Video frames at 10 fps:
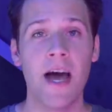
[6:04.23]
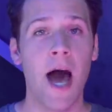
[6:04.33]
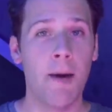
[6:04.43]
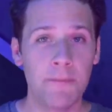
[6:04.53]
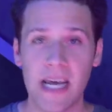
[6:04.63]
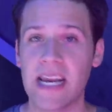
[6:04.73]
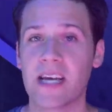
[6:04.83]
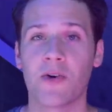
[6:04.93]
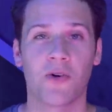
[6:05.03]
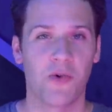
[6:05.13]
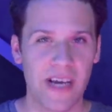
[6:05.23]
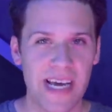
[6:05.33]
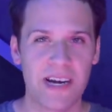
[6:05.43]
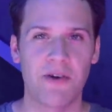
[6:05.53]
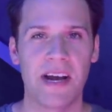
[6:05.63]
updating or
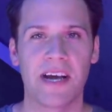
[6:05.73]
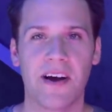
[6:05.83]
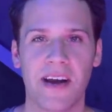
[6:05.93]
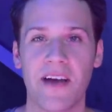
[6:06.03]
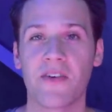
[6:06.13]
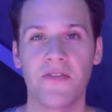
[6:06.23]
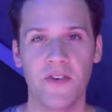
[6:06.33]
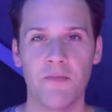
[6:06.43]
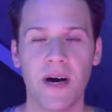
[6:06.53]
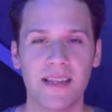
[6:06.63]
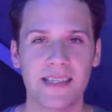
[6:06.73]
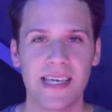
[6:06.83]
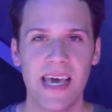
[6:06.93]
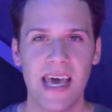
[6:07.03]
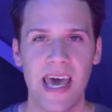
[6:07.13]
reiterating on every few months,
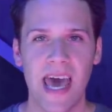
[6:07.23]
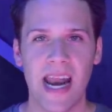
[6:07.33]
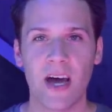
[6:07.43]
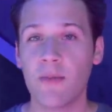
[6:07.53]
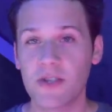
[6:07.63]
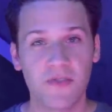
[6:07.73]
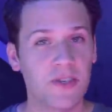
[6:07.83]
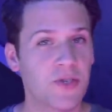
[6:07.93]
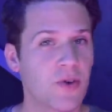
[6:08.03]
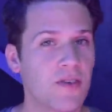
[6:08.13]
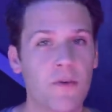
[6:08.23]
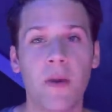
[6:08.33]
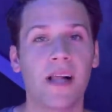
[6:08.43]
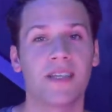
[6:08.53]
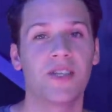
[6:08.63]
and I almost feel sort of
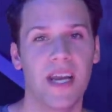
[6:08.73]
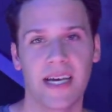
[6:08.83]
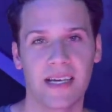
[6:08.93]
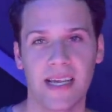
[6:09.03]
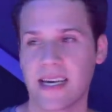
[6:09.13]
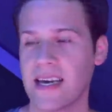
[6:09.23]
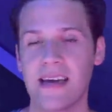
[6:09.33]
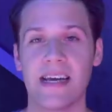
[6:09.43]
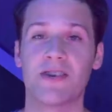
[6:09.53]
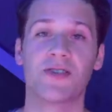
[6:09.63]
apologetic, like here's